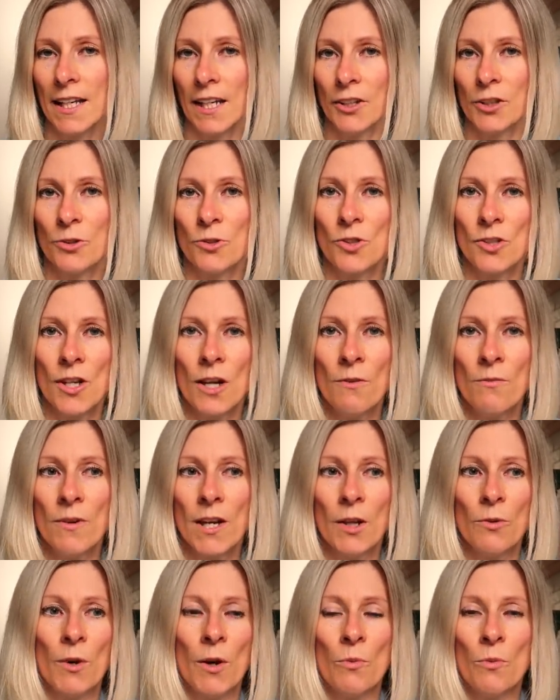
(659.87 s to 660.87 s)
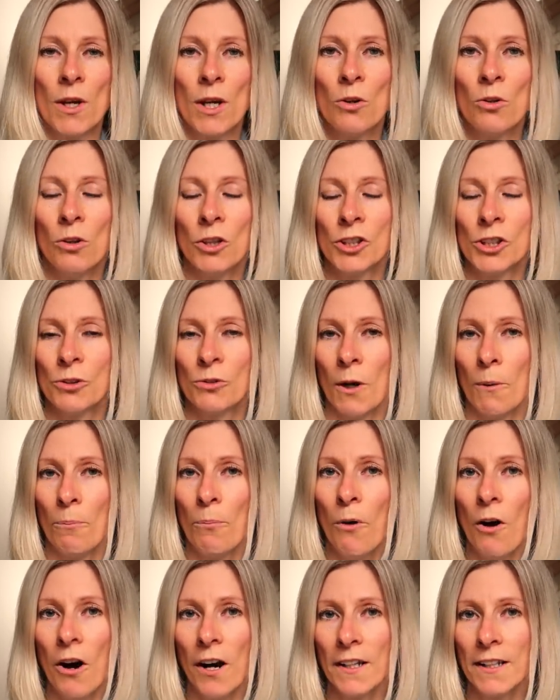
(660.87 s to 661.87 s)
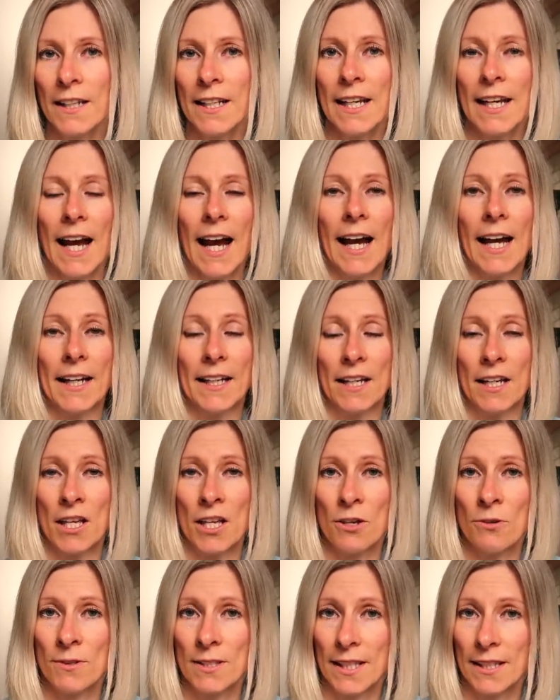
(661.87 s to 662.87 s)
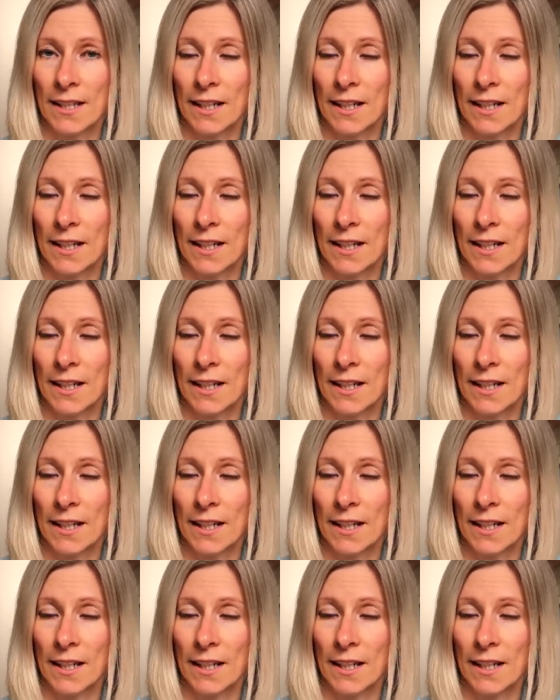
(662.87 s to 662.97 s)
it to somewhere when we go to a party, I can use